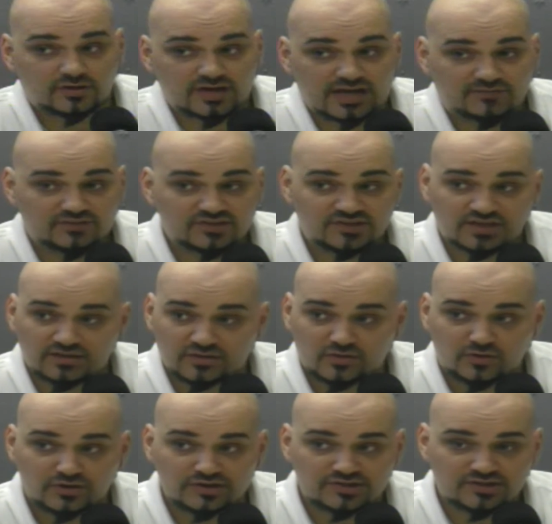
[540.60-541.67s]
to have to stay the
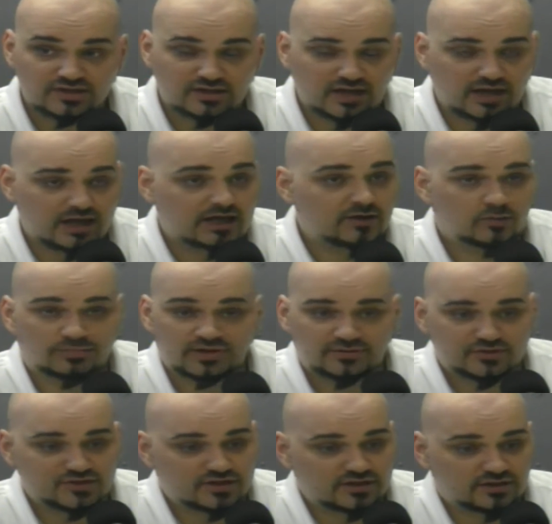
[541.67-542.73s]
course. Uh, I, I, don't believe
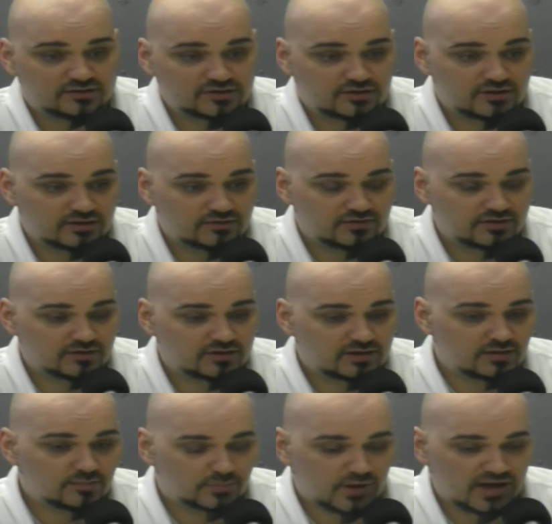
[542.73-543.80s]
there's any alternative here. Uh,
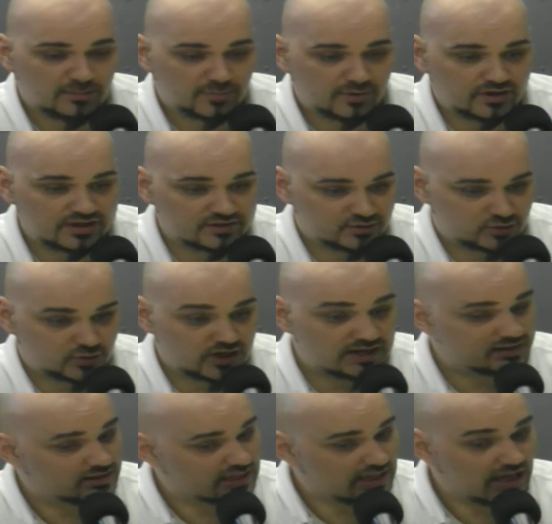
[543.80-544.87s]
Brian Burke has tried,
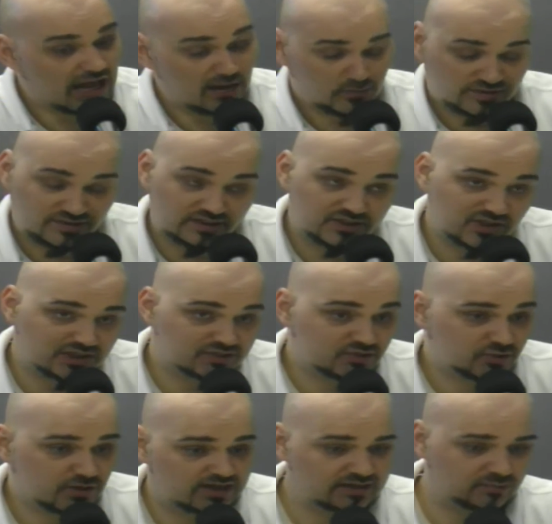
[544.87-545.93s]
uh, I would say to his
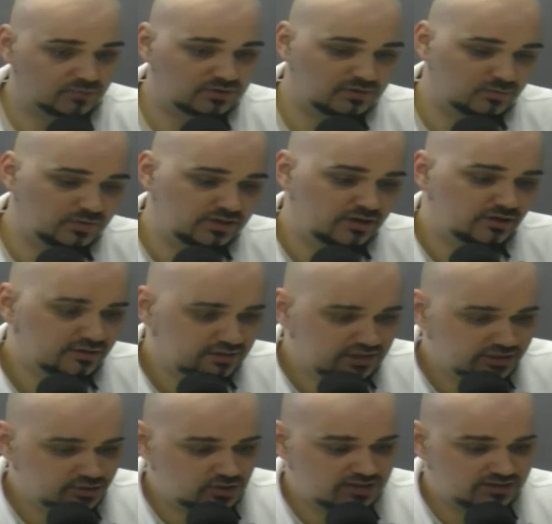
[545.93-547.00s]
credit, we, we, heard he
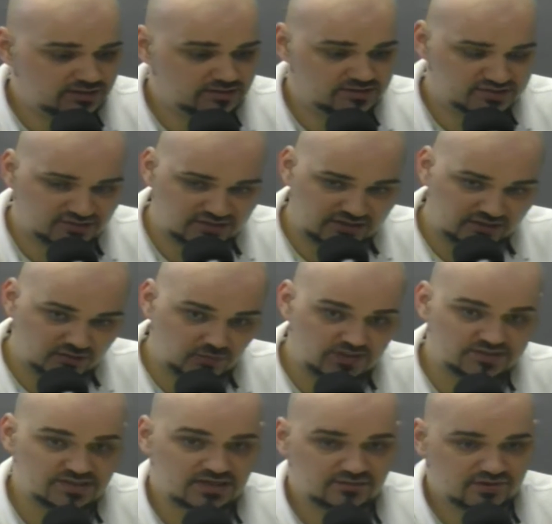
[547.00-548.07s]
tried to get the Sedin
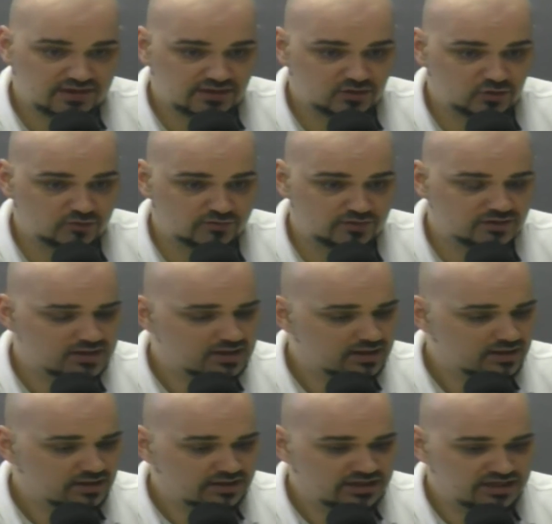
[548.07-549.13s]
twins out of Vancouver.
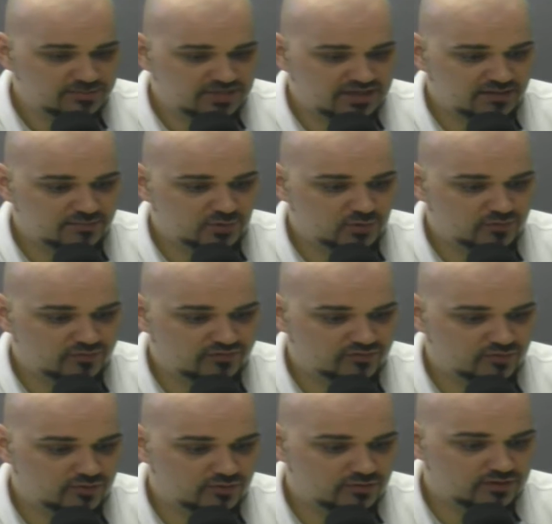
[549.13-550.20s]
He made a move
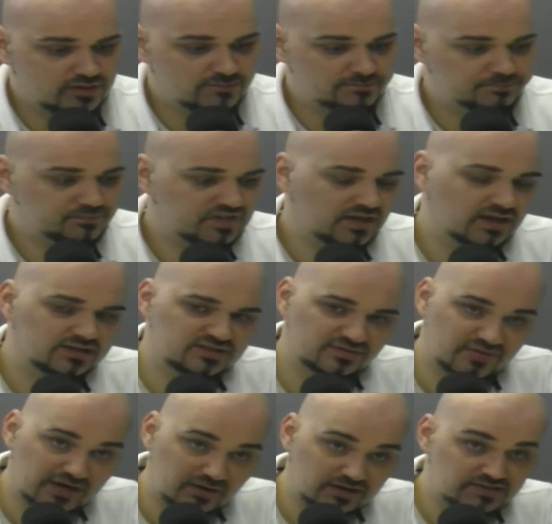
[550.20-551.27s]
for um, uh,
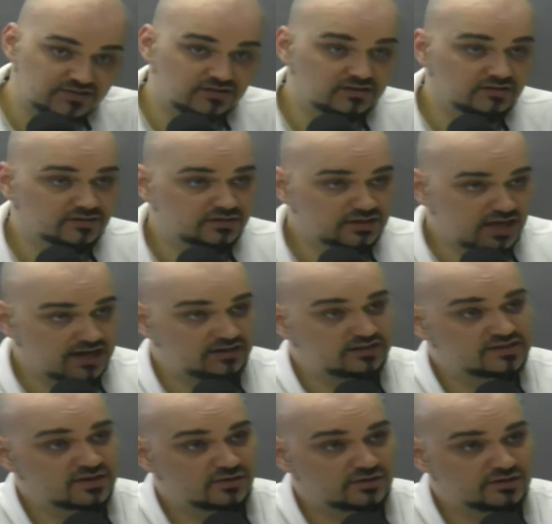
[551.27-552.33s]
Tavares, the, the highly
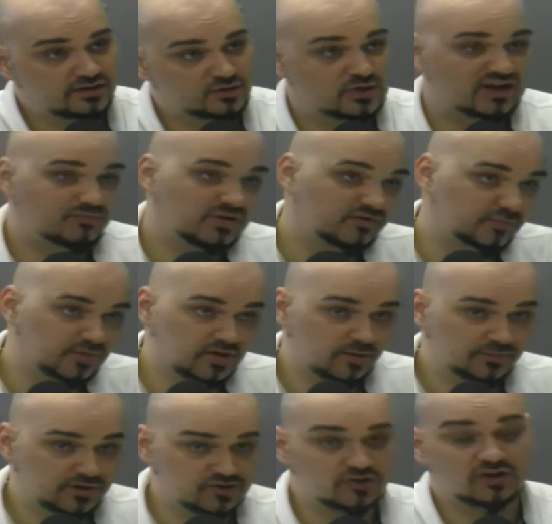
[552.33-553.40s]
touted uh, draft pick from a couple
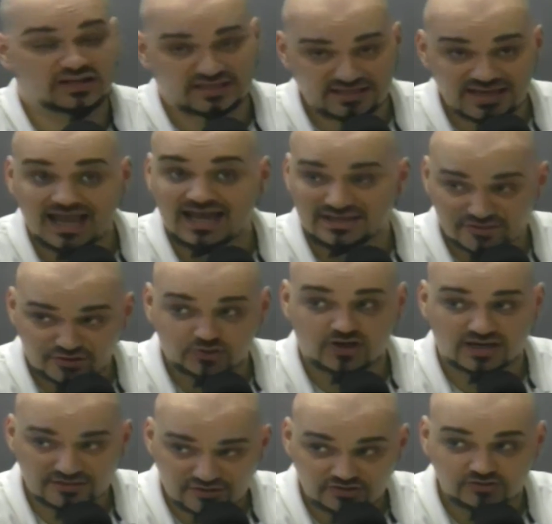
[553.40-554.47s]
years ago. Like He has
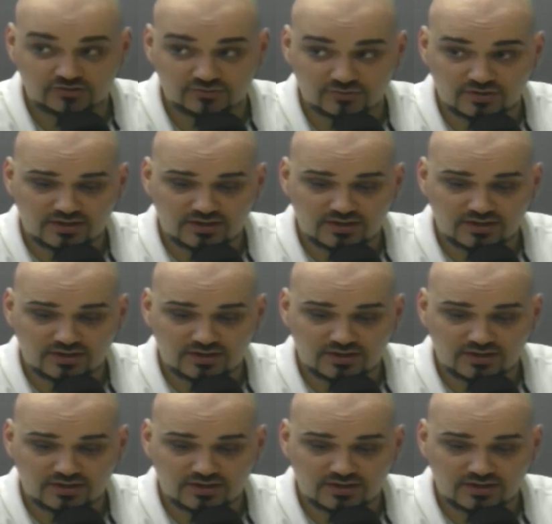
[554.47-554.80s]
tried to